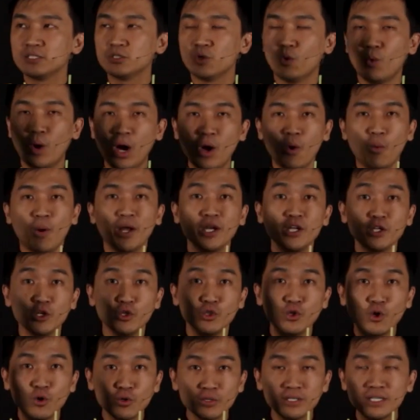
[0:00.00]
So what I want you to
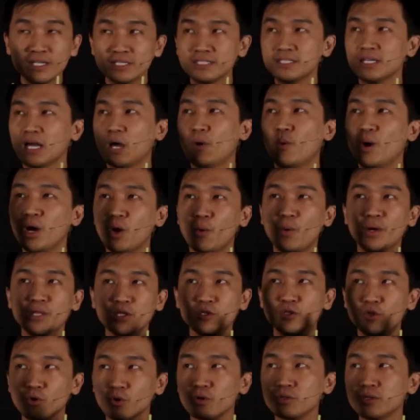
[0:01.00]
notice, what I want
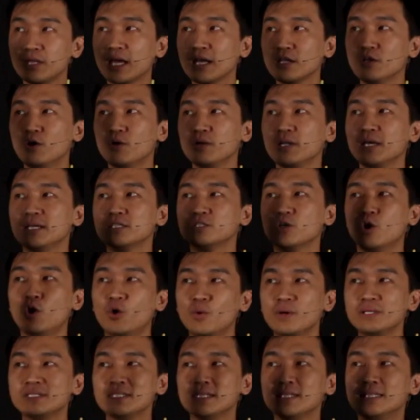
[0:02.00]
to take note is
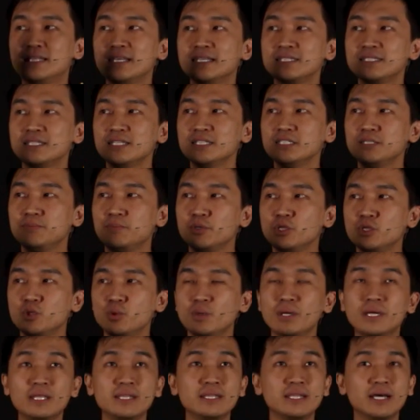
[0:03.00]
always the distance
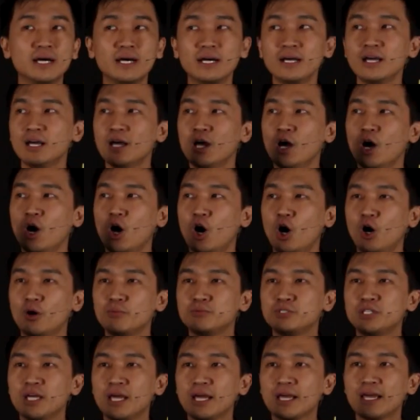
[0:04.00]
between the
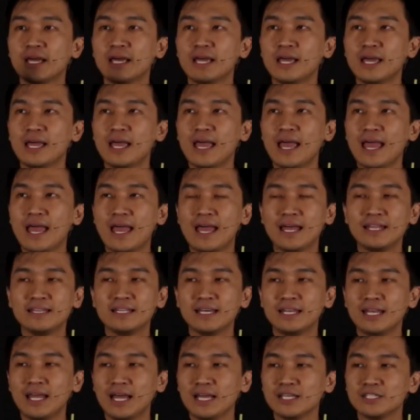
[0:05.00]
object and
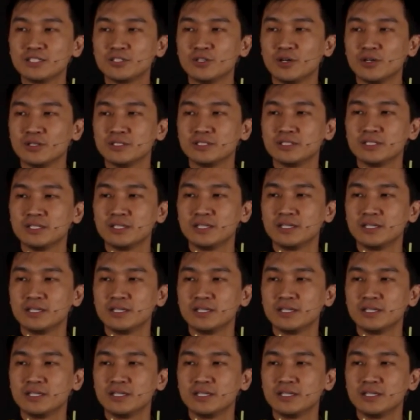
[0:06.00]
the light source.